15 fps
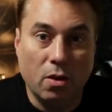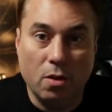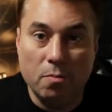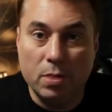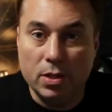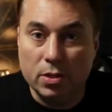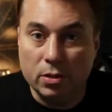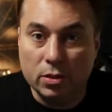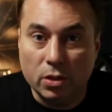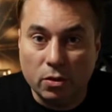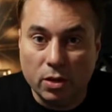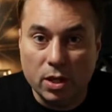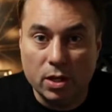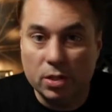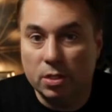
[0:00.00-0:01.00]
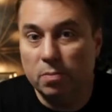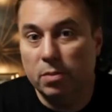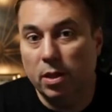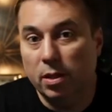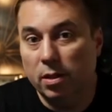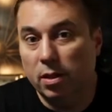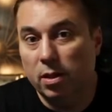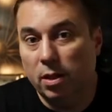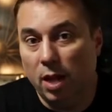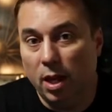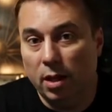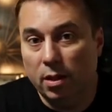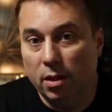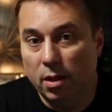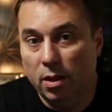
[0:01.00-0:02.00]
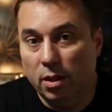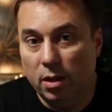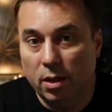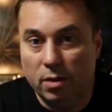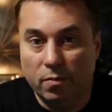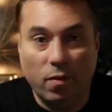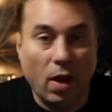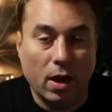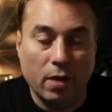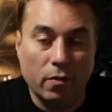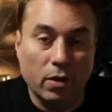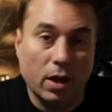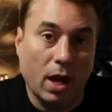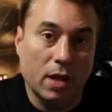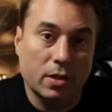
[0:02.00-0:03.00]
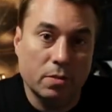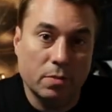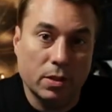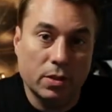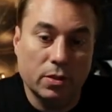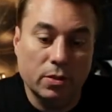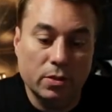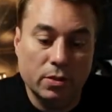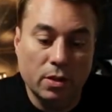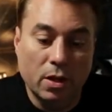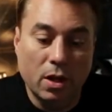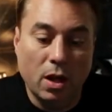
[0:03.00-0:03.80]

missile turret or something that can fire different kinds of missiles.